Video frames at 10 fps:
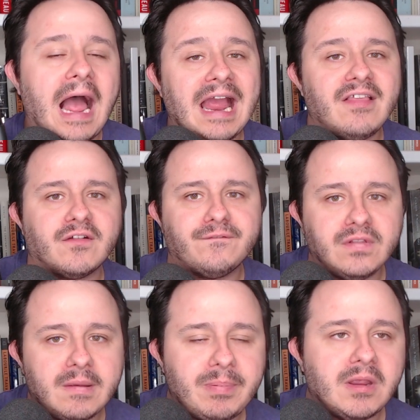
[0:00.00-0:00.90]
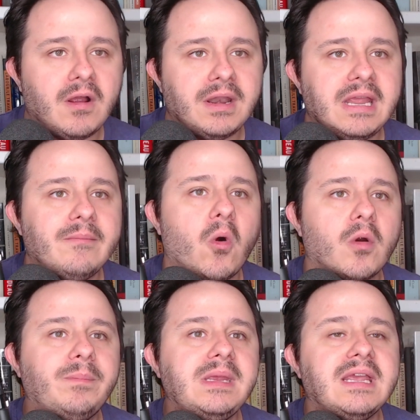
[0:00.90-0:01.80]
either flipping on him
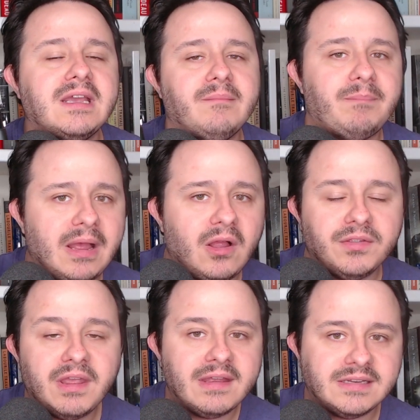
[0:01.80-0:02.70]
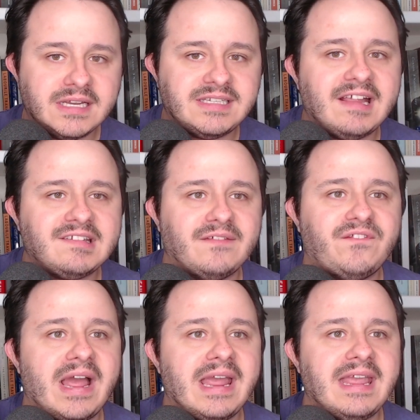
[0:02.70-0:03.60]
or being compelled to
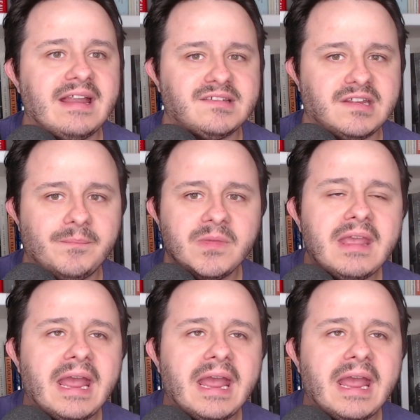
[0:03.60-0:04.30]
testify against him,